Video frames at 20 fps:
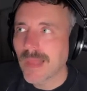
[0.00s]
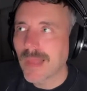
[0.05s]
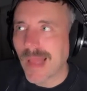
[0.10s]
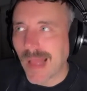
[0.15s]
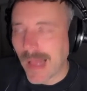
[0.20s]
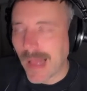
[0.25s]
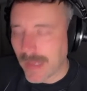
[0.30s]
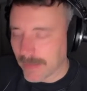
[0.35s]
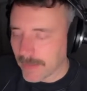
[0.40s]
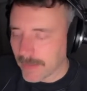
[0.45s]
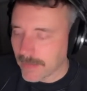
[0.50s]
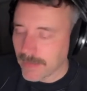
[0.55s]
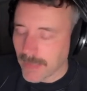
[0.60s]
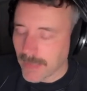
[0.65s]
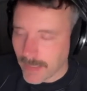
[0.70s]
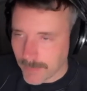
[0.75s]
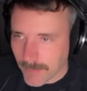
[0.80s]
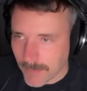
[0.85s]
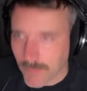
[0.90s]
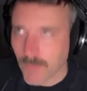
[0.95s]
at the
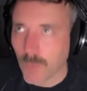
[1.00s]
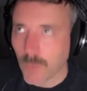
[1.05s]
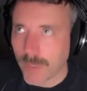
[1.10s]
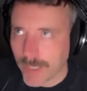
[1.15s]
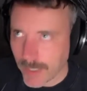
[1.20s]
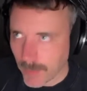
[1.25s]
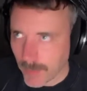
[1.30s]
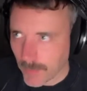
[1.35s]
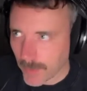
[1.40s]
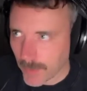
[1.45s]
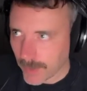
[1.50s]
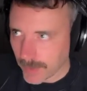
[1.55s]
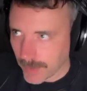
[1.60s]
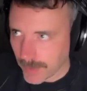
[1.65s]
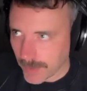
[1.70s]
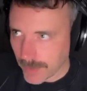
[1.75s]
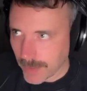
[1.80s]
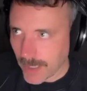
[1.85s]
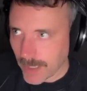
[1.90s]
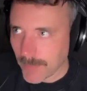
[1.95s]
game, when I worked
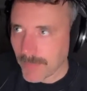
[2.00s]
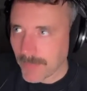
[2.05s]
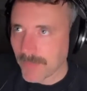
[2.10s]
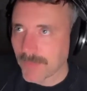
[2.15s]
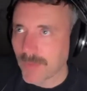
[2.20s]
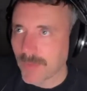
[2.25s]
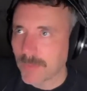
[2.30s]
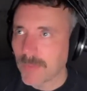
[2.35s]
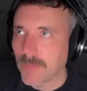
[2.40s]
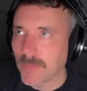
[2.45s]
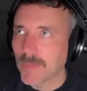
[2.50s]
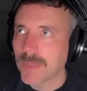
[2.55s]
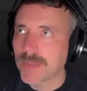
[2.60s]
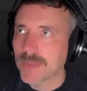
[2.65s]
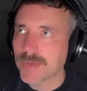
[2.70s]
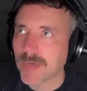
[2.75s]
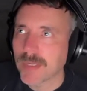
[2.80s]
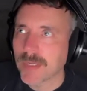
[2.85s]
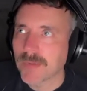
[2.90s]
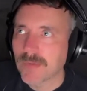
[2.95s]
at the game assembly, we
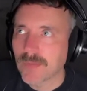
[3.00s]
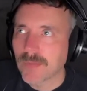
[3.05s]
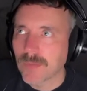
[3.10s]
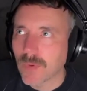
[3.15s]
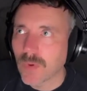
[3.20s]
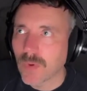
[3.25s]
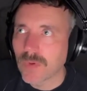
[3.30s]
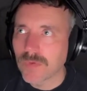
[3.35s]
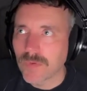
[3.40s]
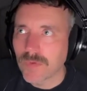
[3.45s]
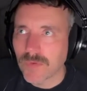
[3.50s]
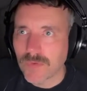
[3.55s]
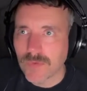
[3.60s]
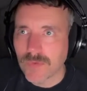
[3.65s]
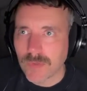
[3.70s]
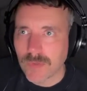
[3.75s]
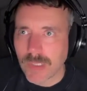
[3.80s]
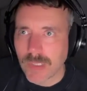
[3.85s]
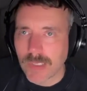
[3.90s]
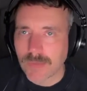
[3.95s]
tried to also
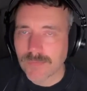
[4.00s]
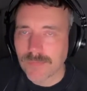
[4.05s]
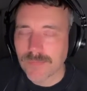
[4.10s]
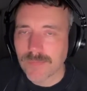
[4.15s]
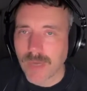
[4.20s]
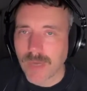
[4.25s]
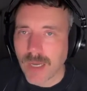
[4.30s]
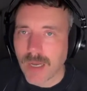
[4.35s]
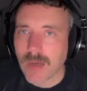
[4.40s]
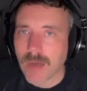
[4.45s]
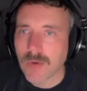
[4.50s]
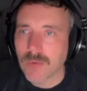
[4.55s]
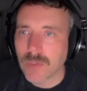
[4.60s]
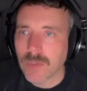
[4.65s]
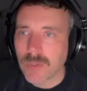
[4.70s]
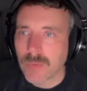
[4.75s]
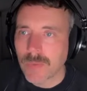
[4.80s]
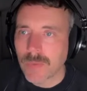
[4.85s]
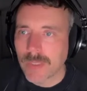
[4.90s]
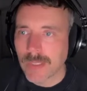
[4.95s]
like, how
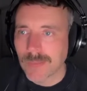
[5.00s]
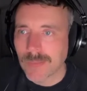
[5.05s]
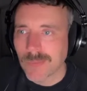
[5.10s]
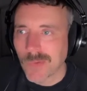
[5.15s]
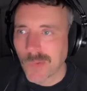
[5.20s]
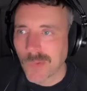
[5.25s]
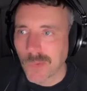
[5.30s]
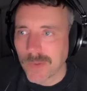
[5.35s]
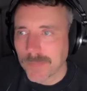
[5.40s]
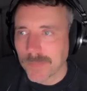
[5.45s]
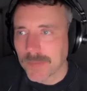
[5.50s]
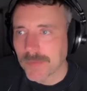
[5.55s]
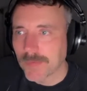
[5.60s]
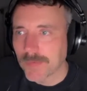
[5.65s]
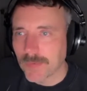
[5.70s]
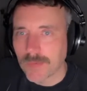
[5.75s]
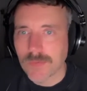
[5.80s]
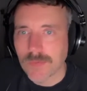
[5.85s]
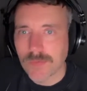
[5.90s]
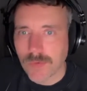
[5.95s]
do we get more women
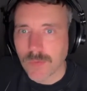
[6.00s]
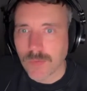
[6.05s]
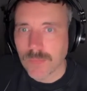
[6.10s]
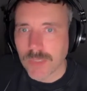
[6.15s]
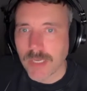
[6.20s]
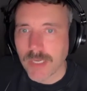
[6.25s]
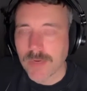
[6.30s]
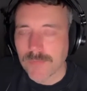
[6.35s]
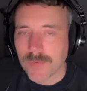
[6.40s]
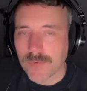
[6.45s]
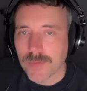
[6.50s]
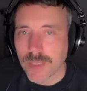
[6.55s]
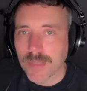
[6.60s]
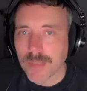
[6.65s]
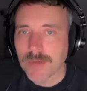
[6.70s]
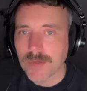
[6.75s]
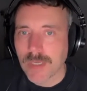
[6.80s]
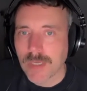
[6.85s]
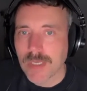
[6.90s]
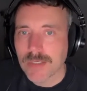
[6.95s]
to apply for the
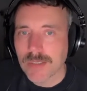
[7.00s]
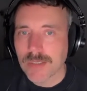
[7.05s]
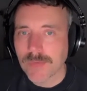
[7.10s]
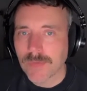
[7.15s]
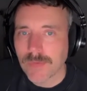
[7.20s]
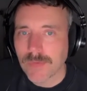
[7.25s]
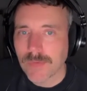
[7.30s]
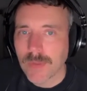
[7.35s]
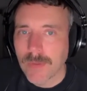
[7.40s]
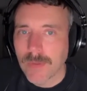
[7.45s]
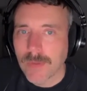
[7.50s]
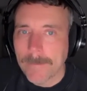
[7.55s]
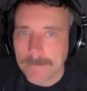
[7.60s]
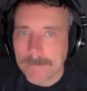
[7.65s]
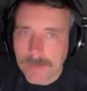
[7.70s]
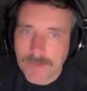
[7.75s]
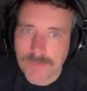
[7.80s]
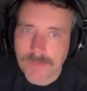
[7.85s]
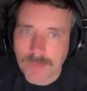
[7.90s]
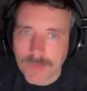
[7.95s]
educations,
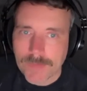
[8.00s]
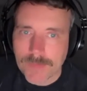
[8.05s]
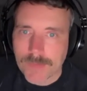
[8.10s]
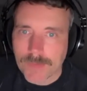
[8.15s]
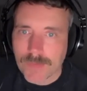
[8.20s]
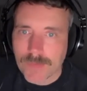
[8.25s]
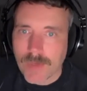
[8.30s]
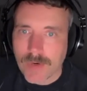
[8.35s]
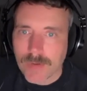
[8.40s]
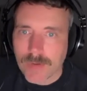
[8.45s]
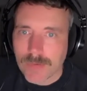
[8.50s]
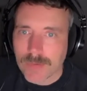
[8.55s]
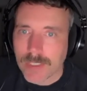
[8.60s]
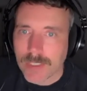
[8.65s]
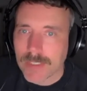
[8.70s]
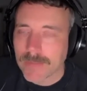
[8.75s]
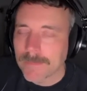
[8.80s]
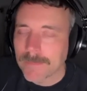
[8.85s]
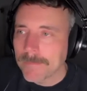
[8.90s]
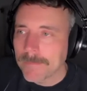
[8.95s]
because that's a start, right?